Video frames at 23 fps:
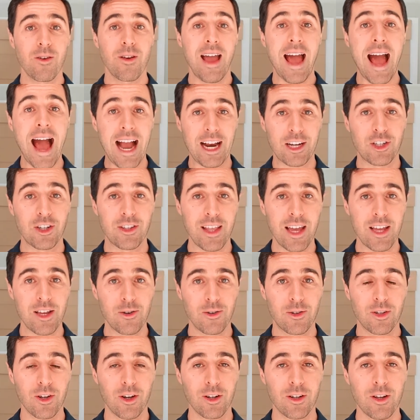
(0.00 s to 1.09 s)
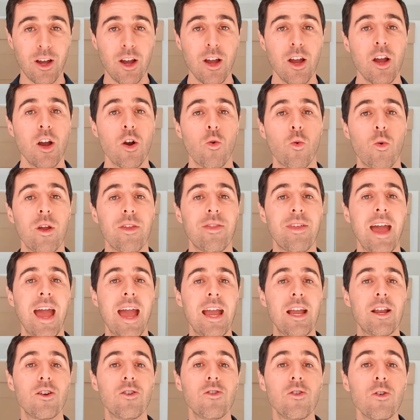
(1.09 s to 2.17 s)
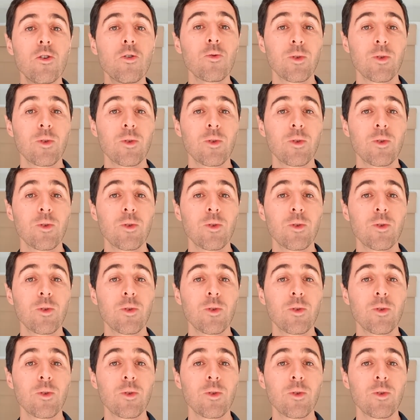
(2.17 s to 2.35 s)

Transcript: action that you took with a new